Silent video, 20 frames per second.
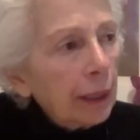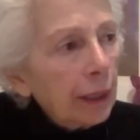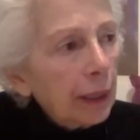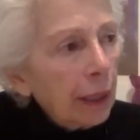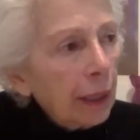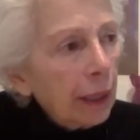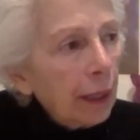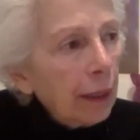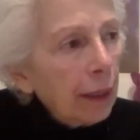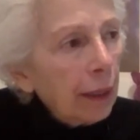
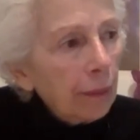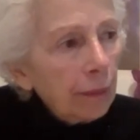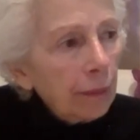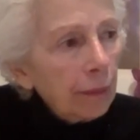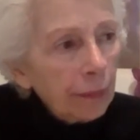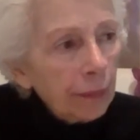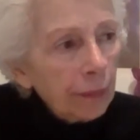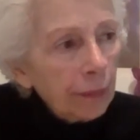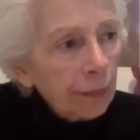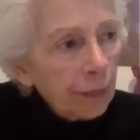um,
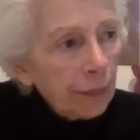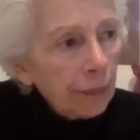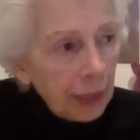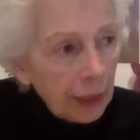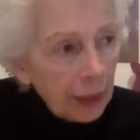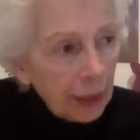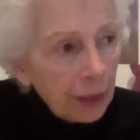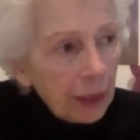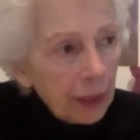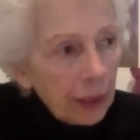
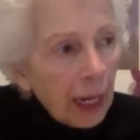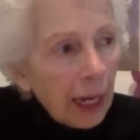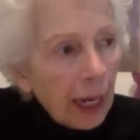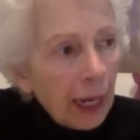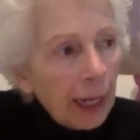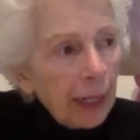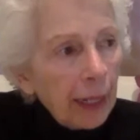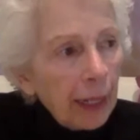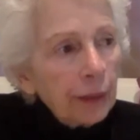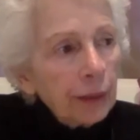these
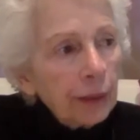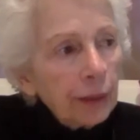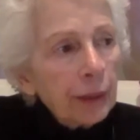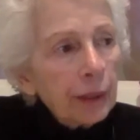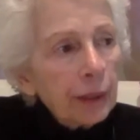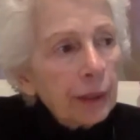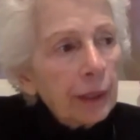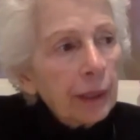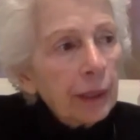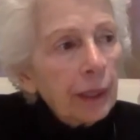guys
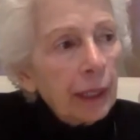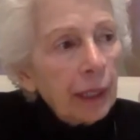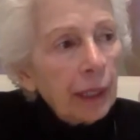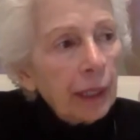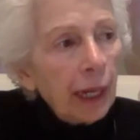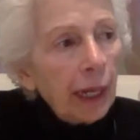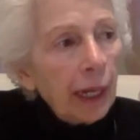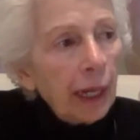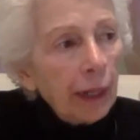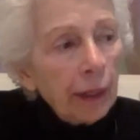
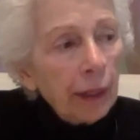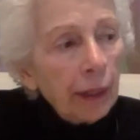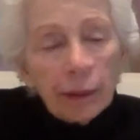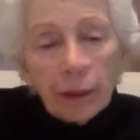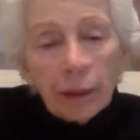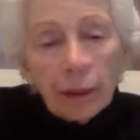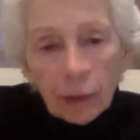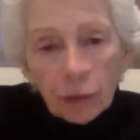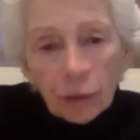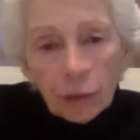and
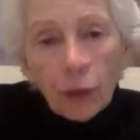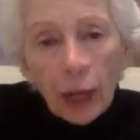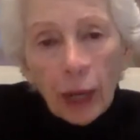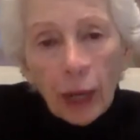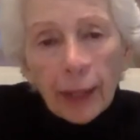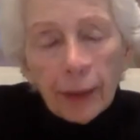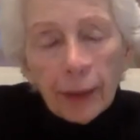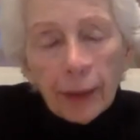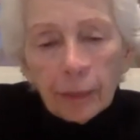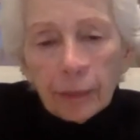
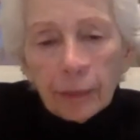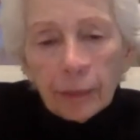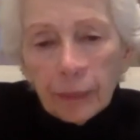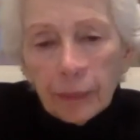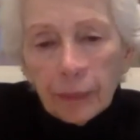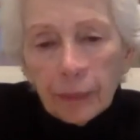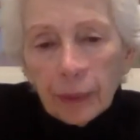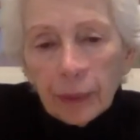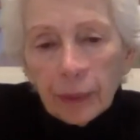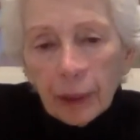tried them.
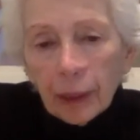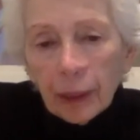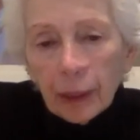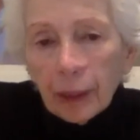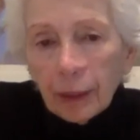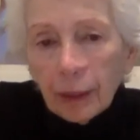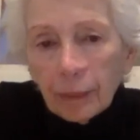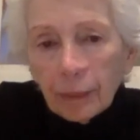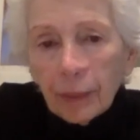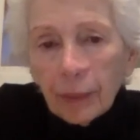
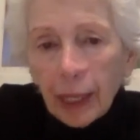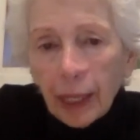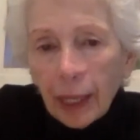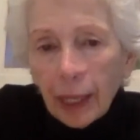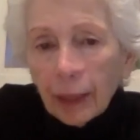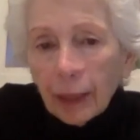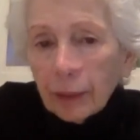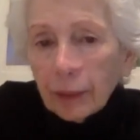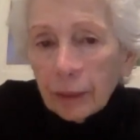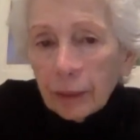Um,
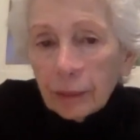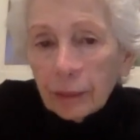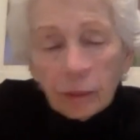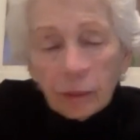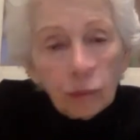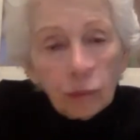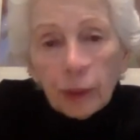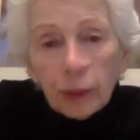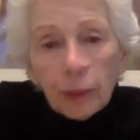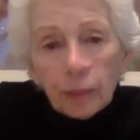and
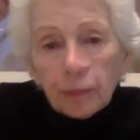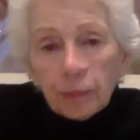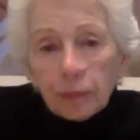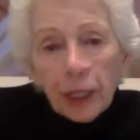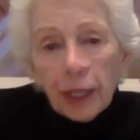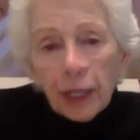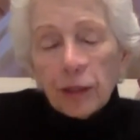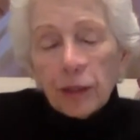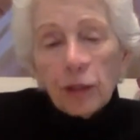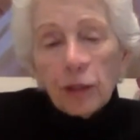we
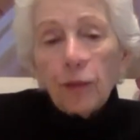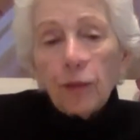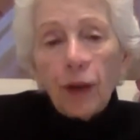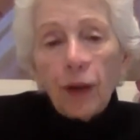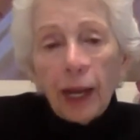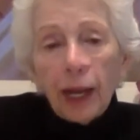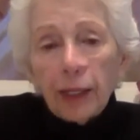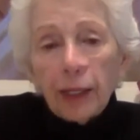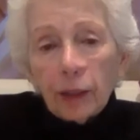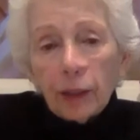
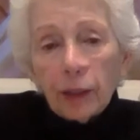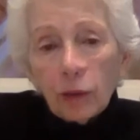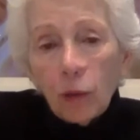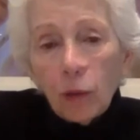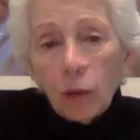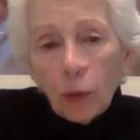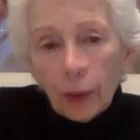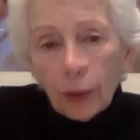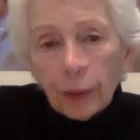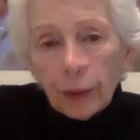testified in
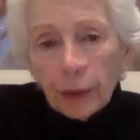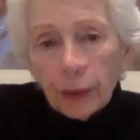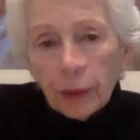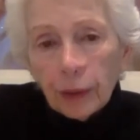court.